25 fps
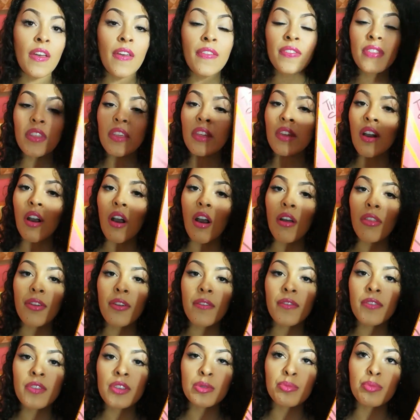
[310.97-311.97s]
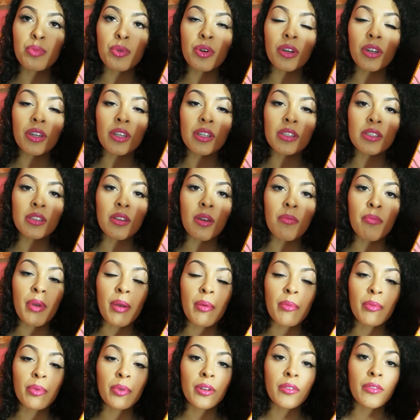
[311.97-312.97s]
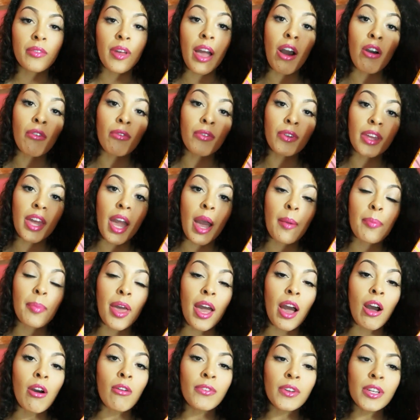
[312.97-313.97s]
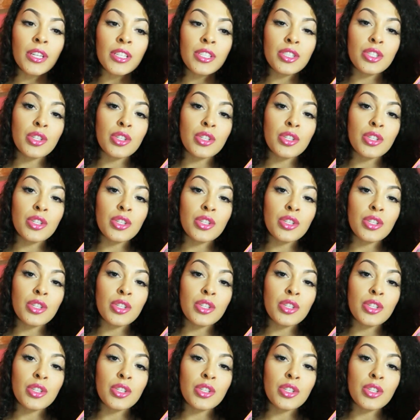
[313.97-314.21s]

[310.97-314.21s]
And the author of this book is a member of Alpha Kappa Alpha.